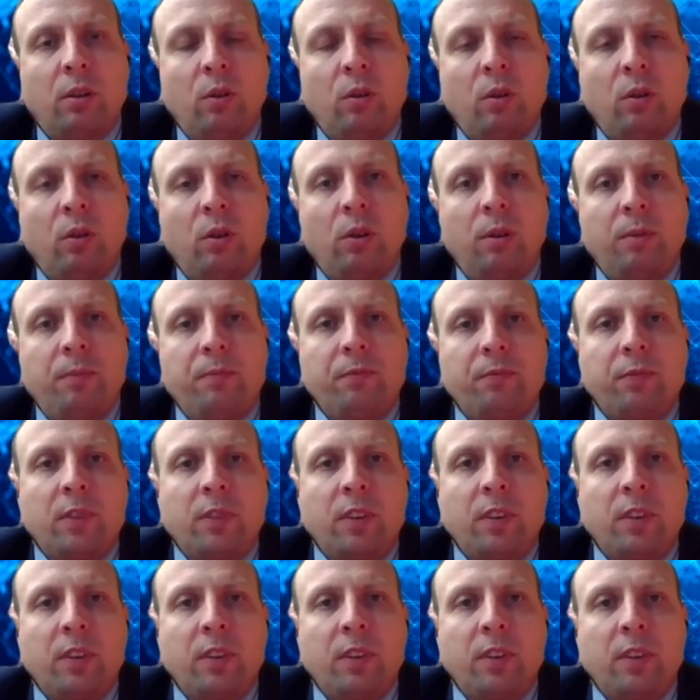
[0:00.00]
or
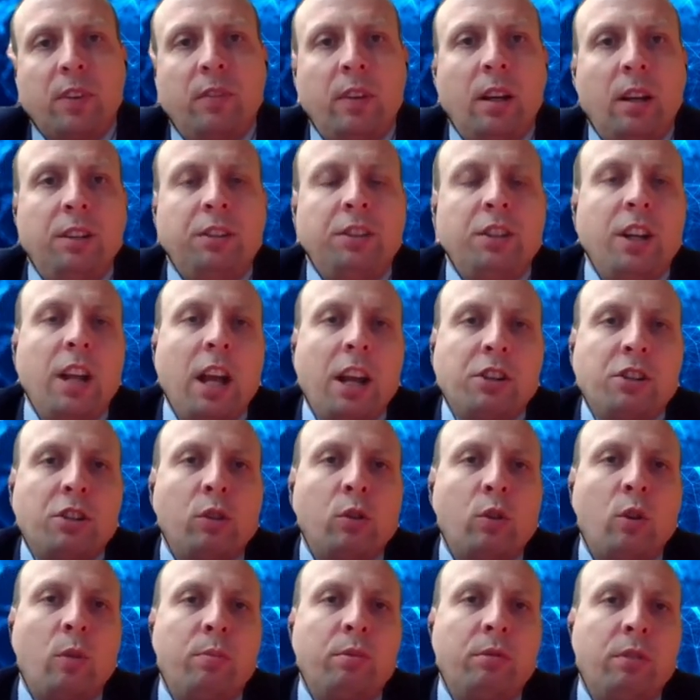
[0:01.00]
the
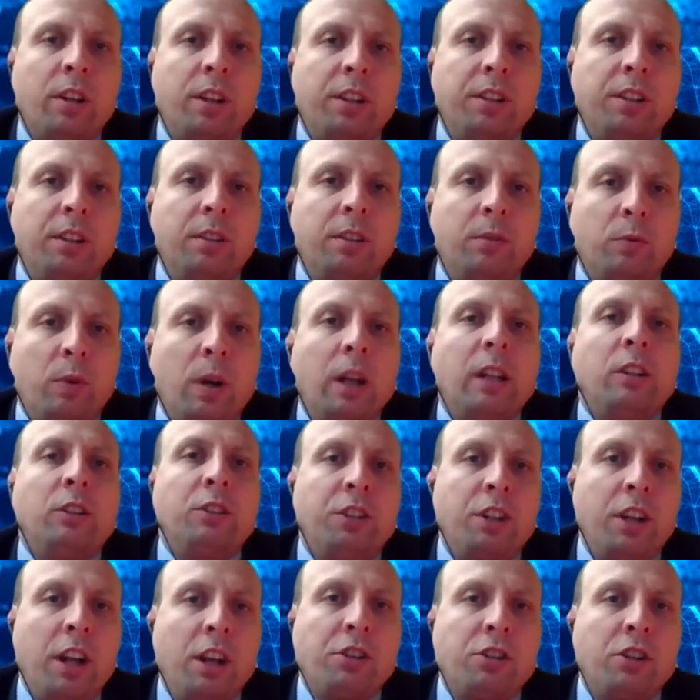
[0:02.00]
international cooperating, while
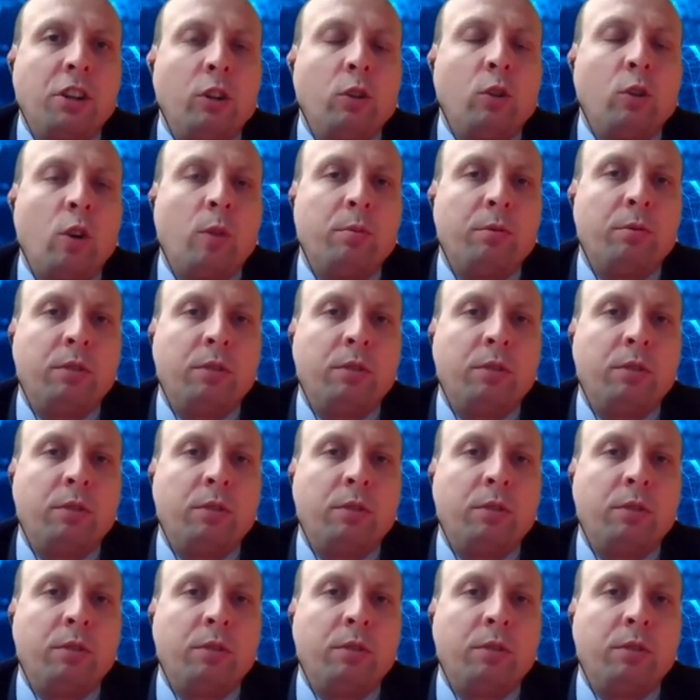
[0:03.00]
internationally